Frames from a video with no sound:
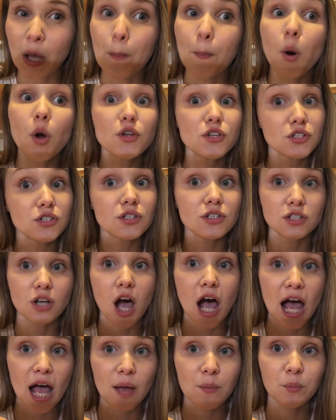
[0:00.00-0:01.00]
most of the
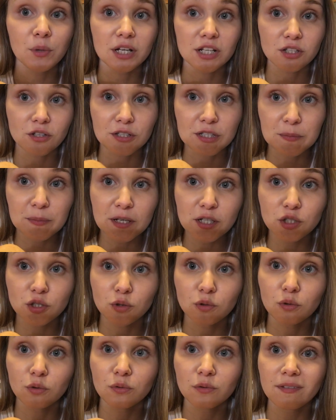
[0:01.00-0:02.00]
time when it's on
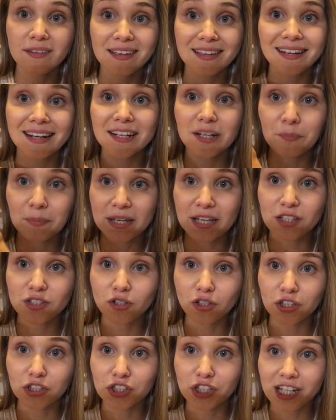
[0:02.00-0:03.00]
special, it can end up being
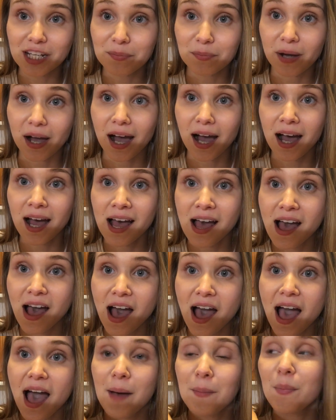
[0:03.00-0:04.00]
$1 cheaper,
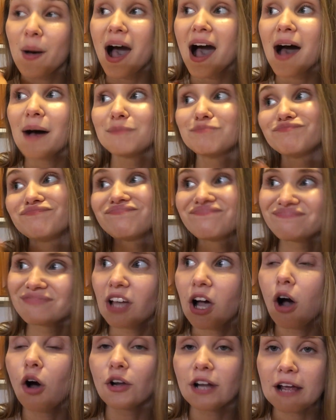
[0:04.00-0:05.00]
but
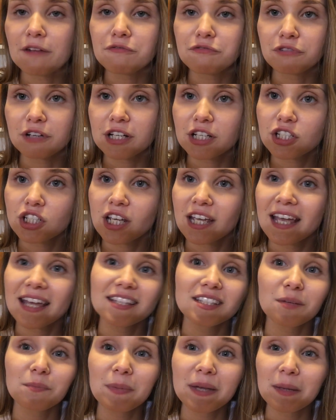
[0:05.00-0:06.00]
on average, it
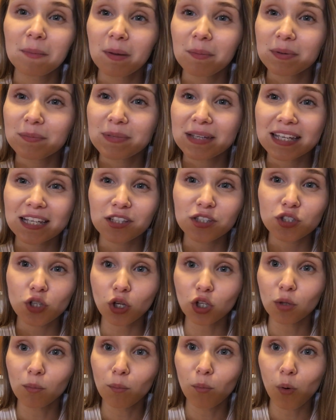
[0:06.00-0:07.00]
ends up being maybe being
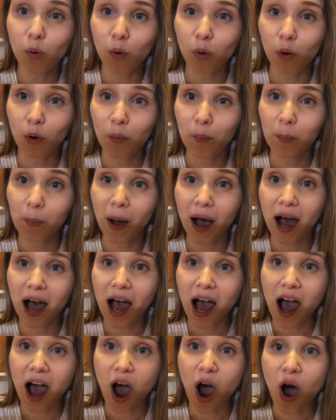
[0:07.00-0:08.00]
$1 more. But
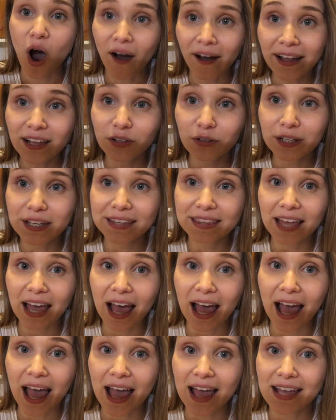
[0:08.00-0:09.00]
I look at
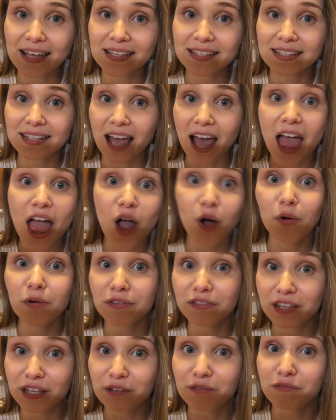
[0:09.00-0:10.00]
that as a
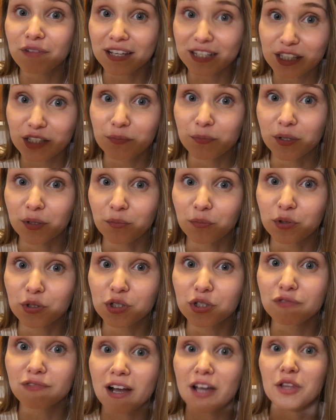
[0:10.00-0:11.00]
health investment. Would
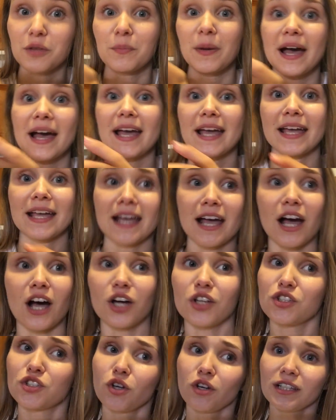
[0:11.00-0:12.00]
you rather pay
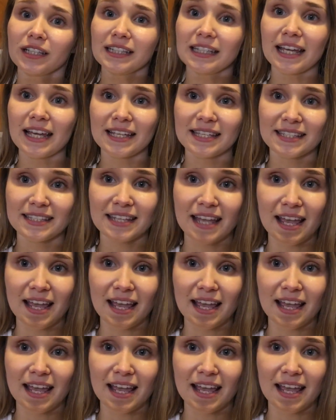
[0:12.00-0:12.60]
$1 less